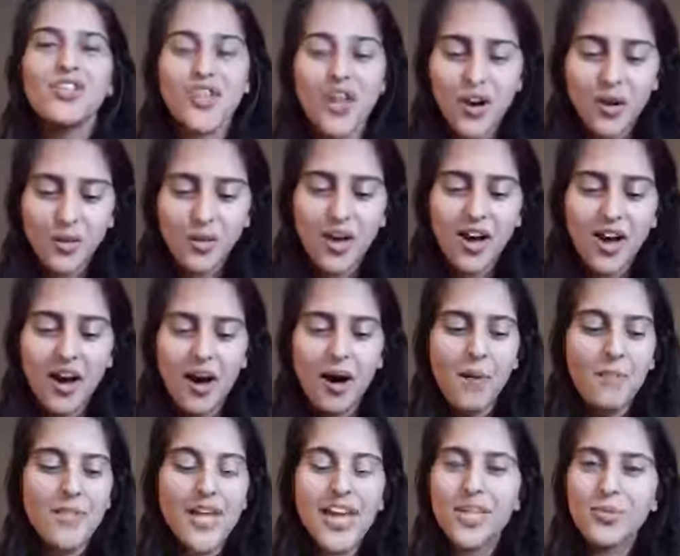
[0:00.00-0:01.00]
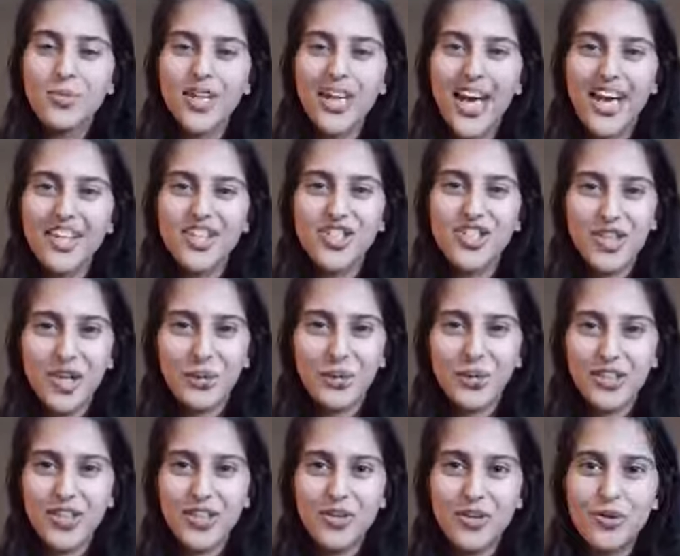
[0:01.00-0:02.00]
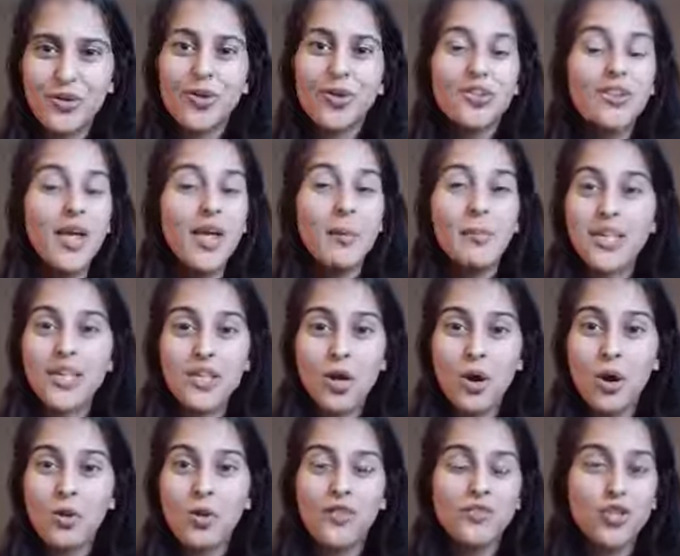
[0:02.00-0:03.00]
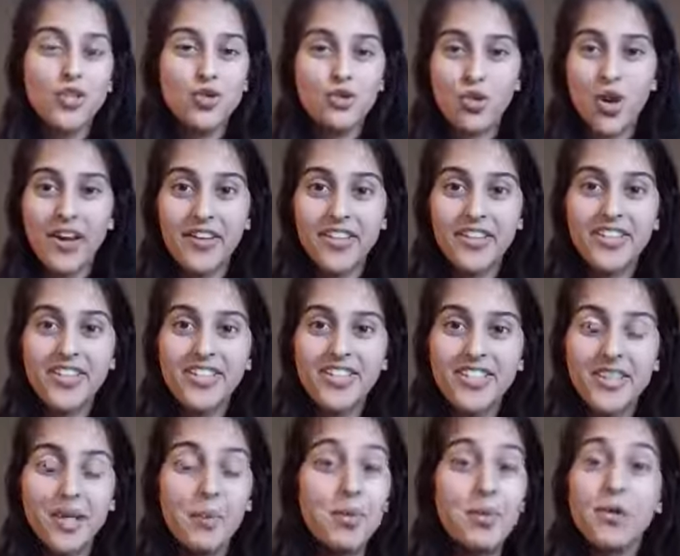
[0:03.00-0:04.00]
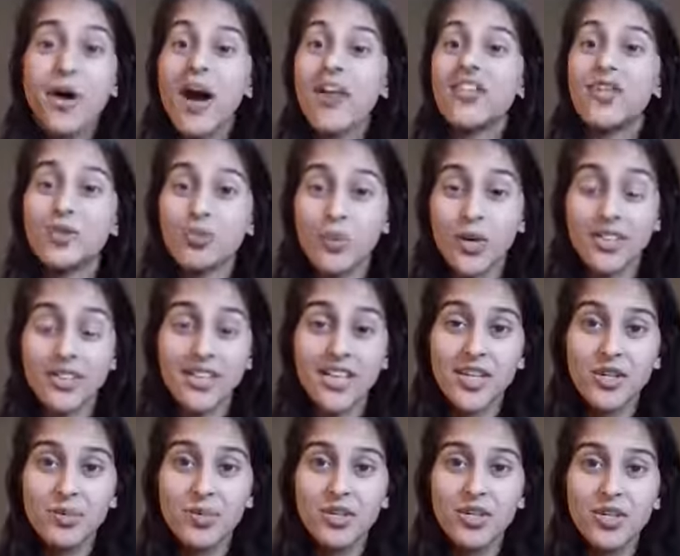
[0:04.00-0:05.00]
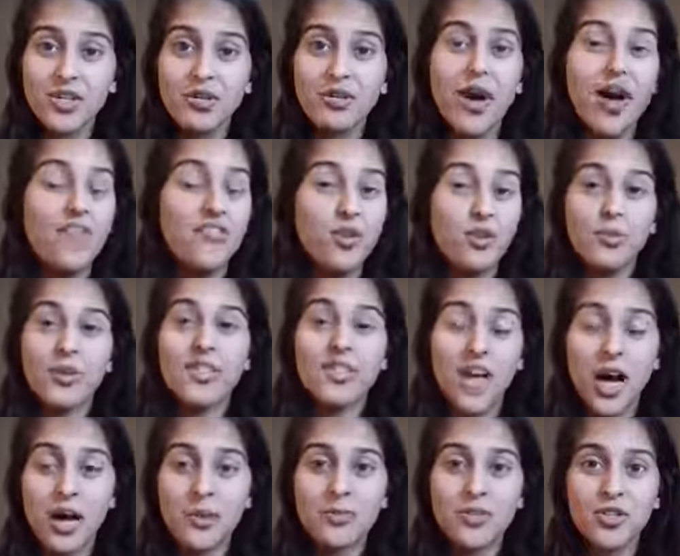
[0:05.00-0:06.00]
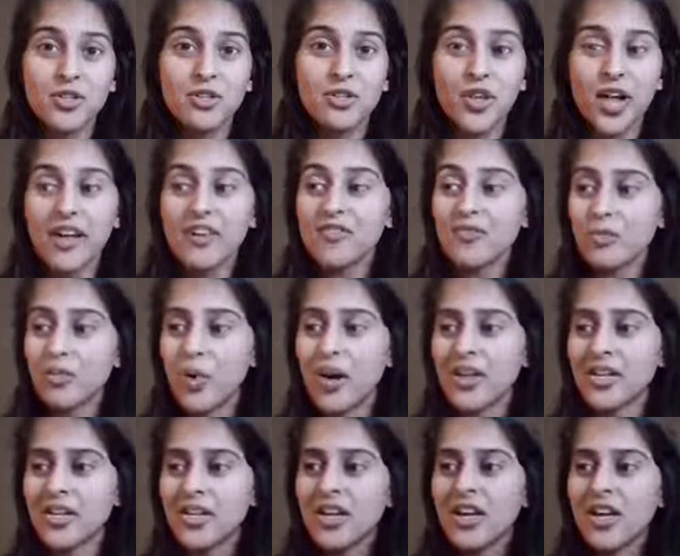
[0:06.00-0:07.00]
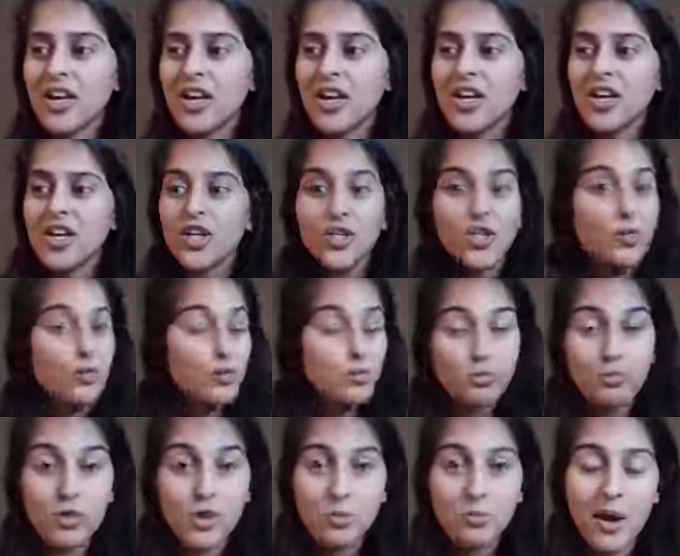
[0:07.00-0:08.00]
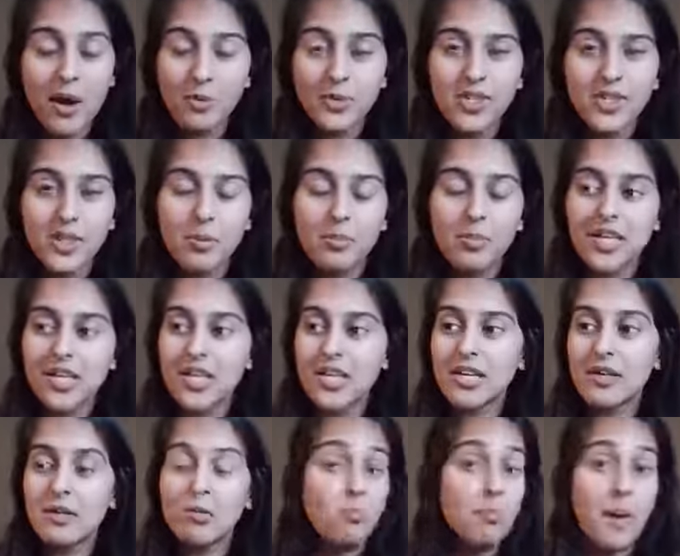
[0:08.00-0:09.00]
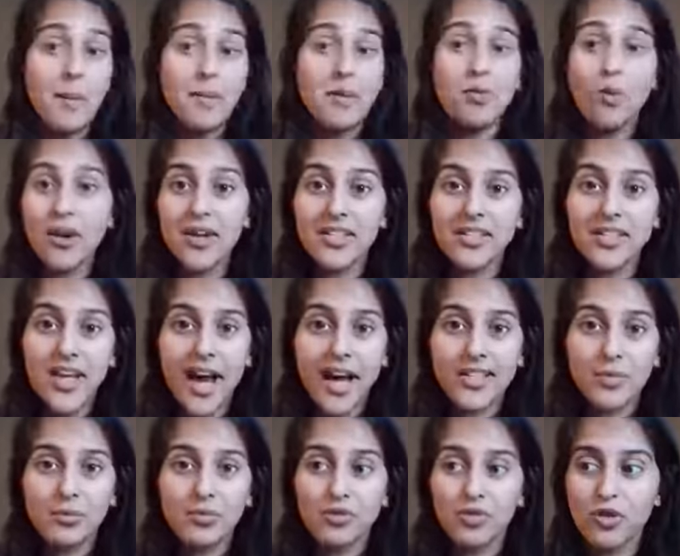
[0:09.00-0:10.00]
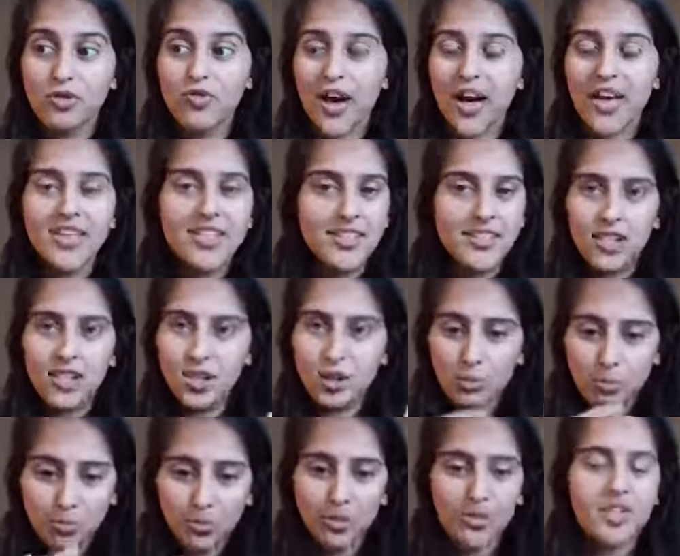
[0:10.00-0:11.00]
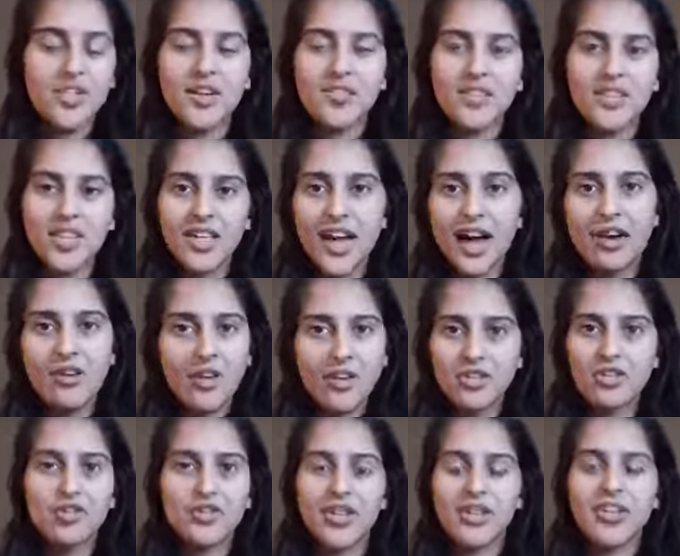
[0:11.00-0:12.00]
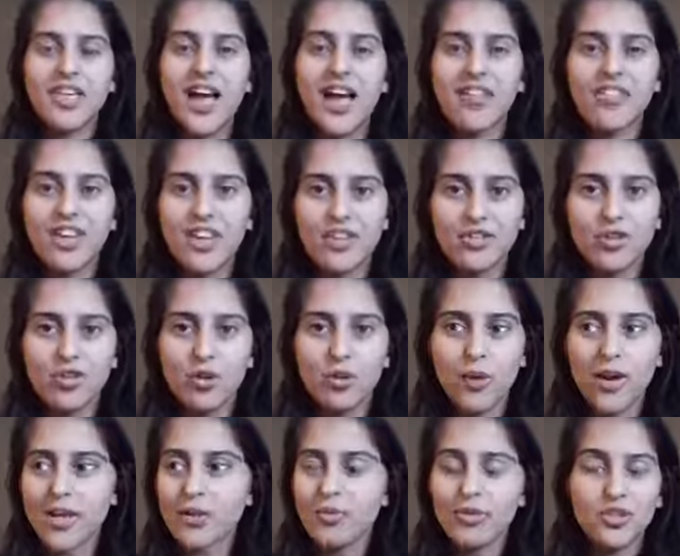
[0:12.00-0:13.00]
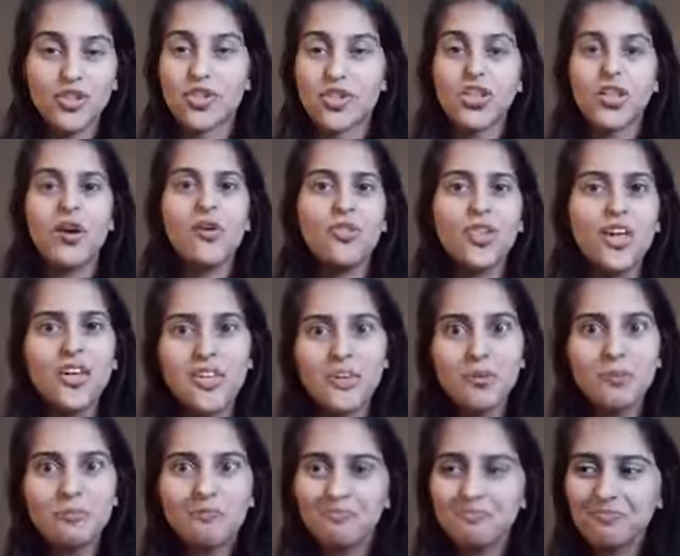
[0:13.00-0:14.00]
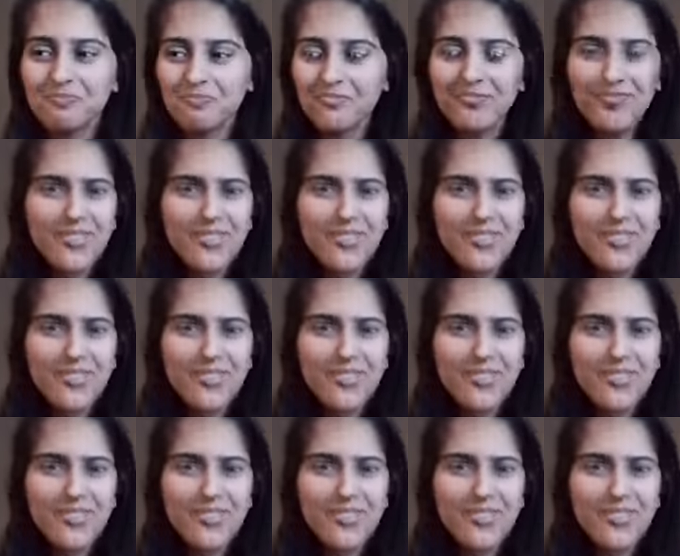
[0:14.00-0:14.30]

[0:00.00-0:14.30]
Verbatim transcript: So um, that is what I had to share with you. Let me know if you try this. Let me know how this resonates with you. Have there been times in your life when you you met with somebody maybe wanting to ask them for advice and then you blurted everything out and you suddenly have the answer already and we're just like, oh, thank you